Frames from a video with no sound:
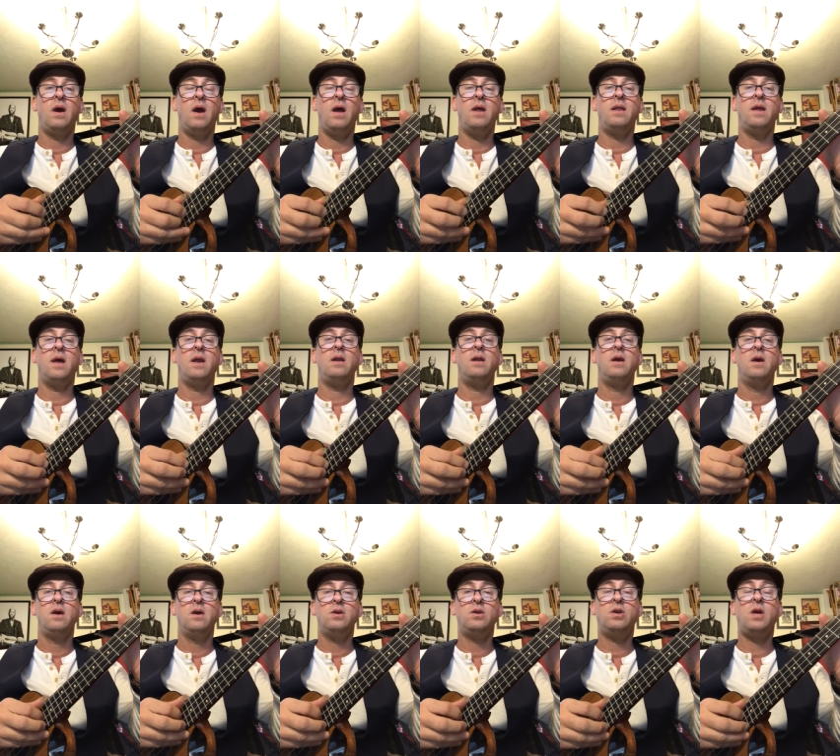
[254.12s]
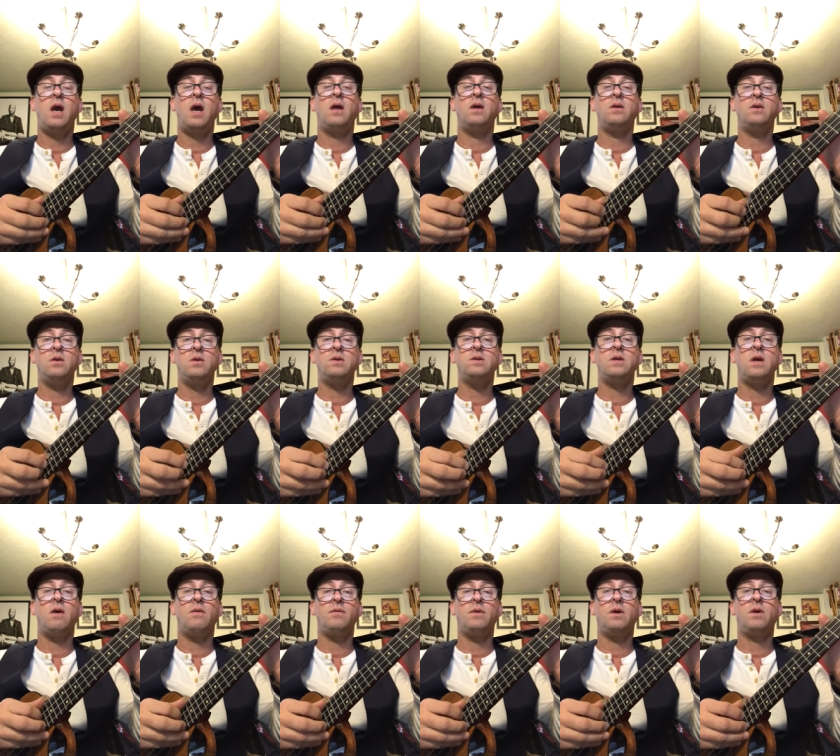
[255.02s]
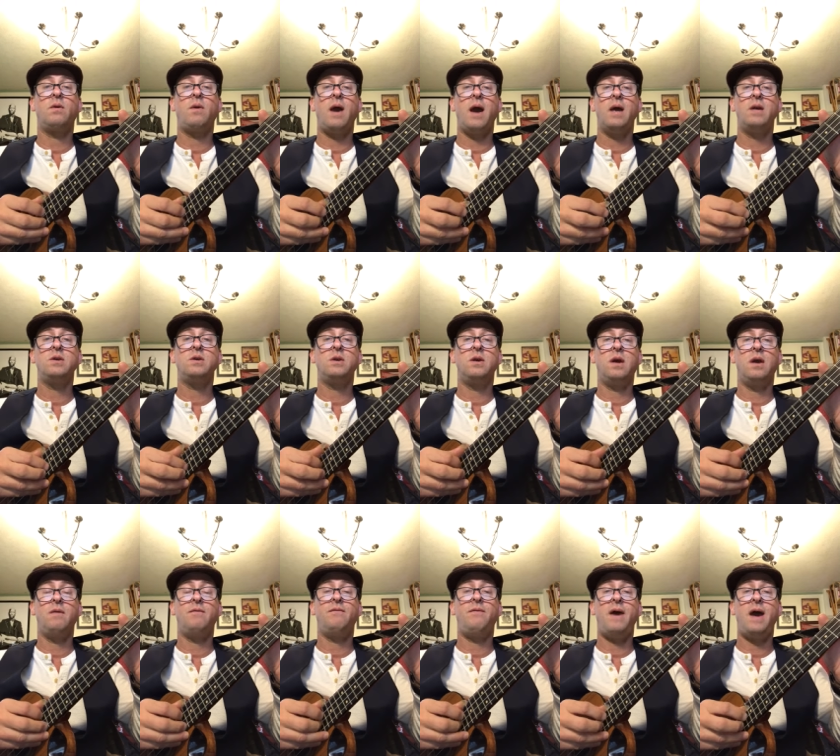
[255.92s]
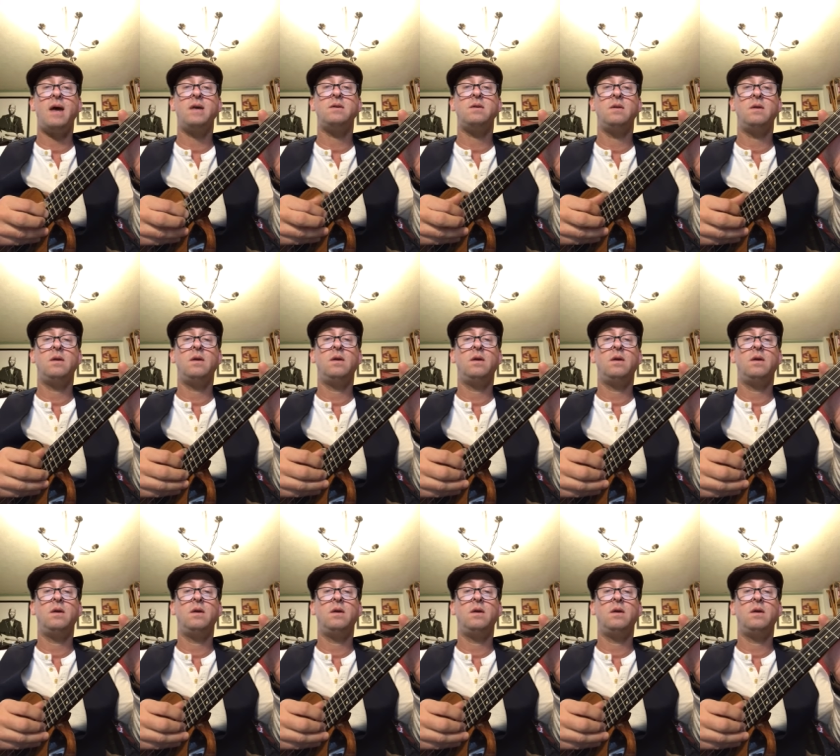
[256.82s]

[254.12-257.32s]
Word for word: And then challenge yourself to gradually get fast.